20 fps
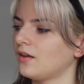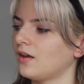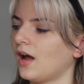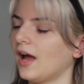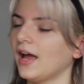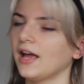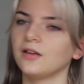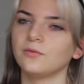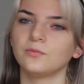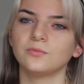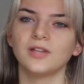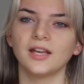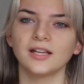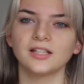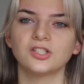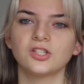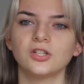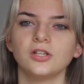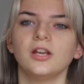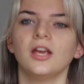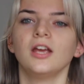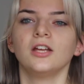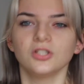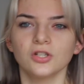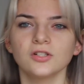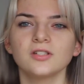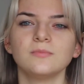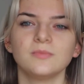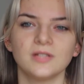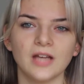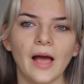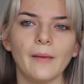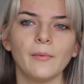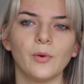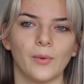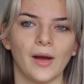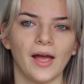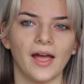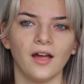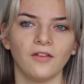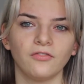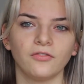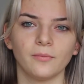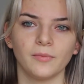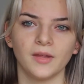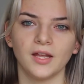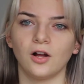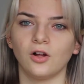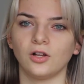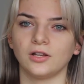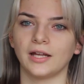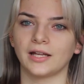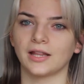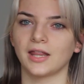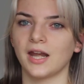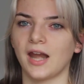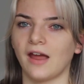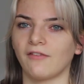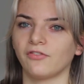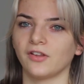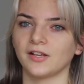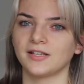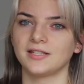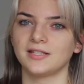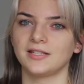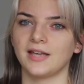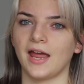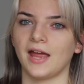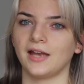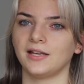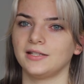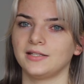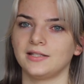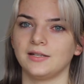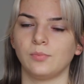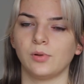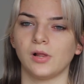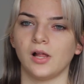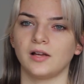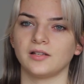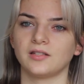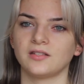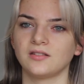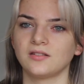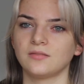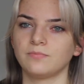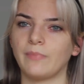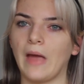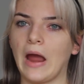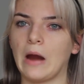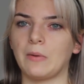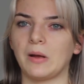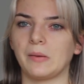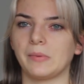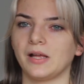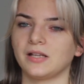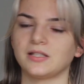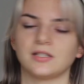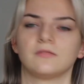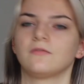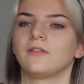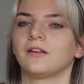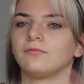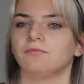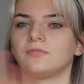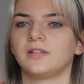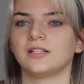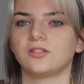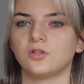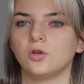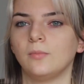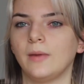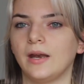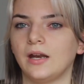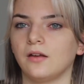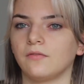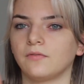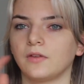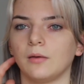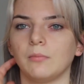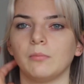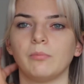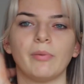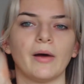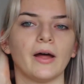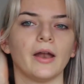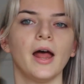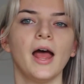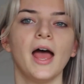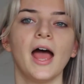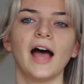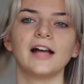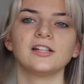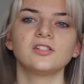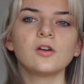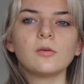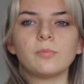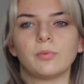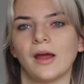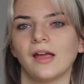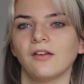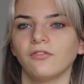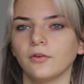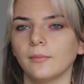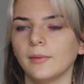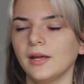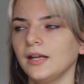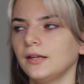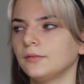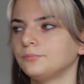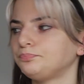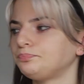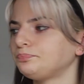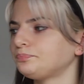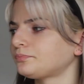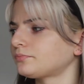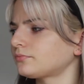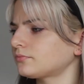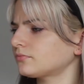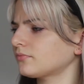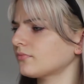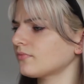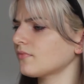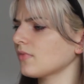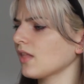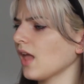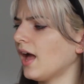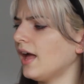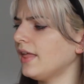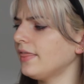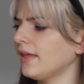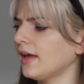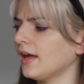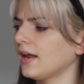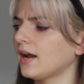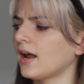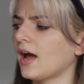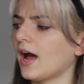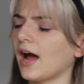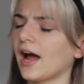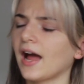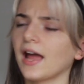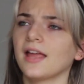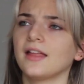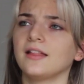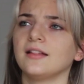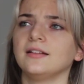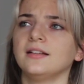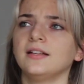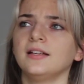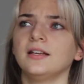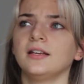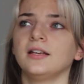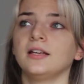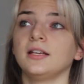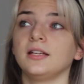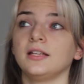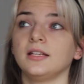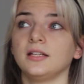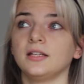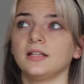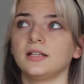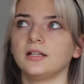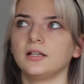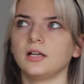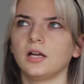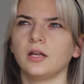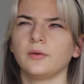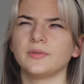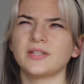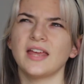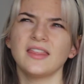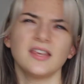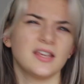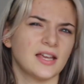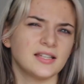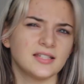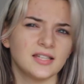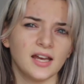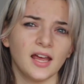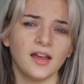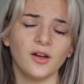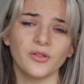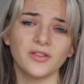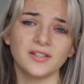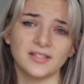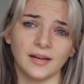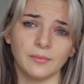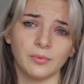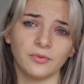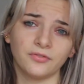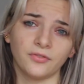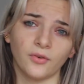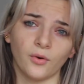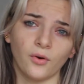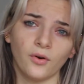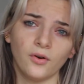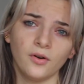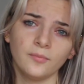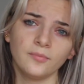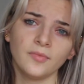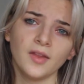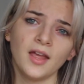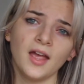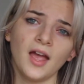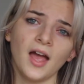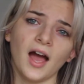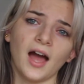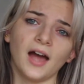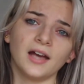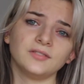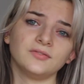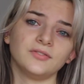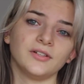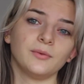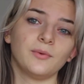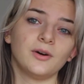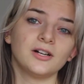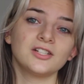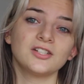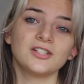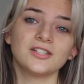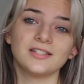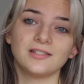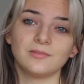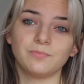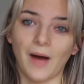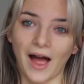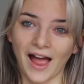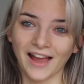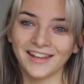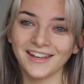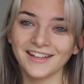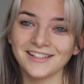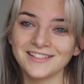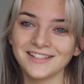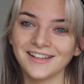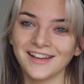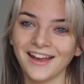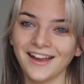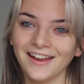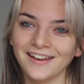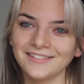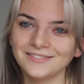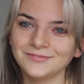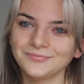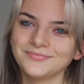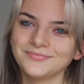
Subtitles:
I like took some time away from the old like the Netflix stand, Disney Plus, Paramount Plus, like there's too many of them, but I took a break from it. And then it was either yesterday or the day before, I rewatched Spy Kids again.